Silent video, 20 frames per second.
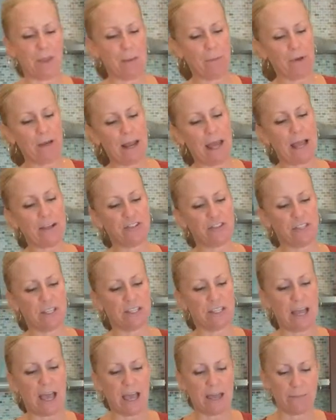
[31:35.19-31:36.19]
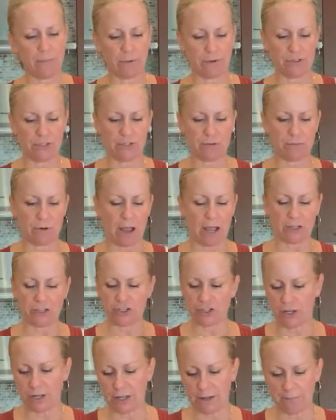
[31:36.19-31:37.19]
I'm going to add just a tad more
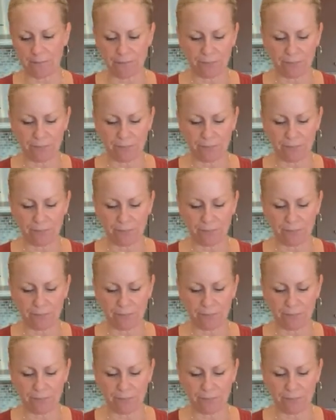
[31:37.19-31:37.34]
sriracha